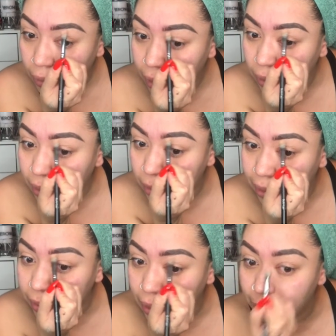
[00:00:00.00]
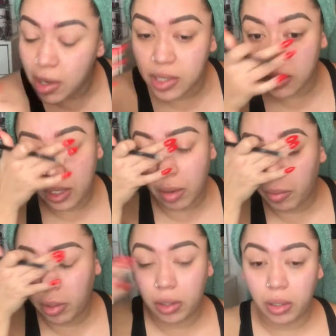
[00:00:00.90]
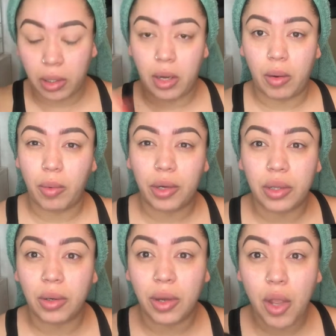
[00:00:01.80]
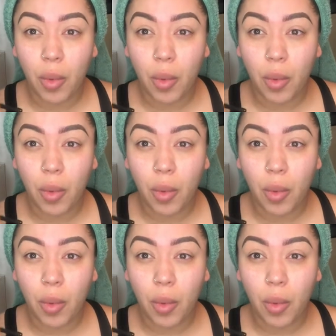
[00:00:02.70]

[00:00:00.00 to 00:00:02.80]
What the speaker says: And sometimes when I'm not done at work, I'm not at work, Lord.